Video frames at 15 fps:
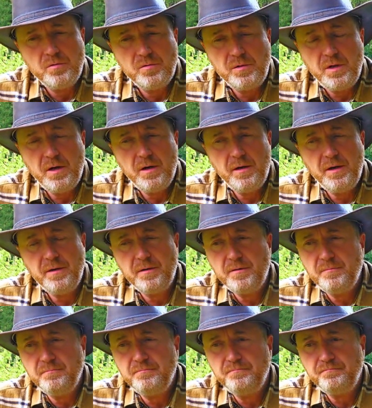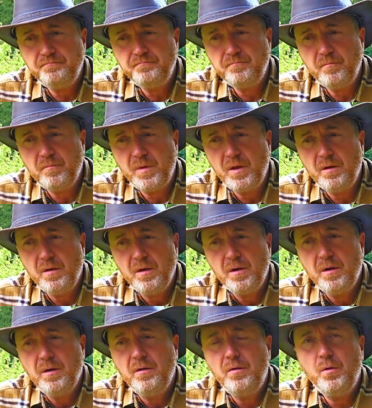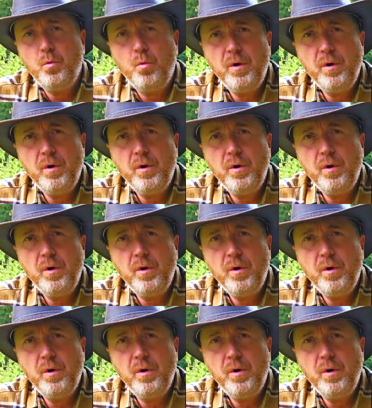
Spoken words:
Yeah, and the